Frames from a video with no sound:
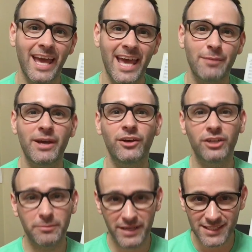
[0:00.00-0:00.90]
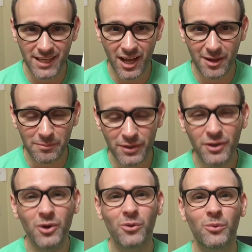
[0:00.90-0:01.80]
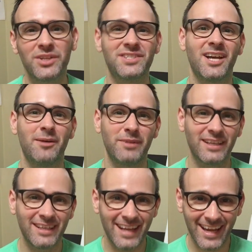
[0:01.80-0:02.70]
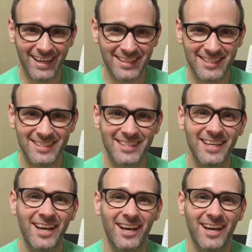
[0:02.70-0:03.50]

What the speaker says: am I going to mess up? What's coming next?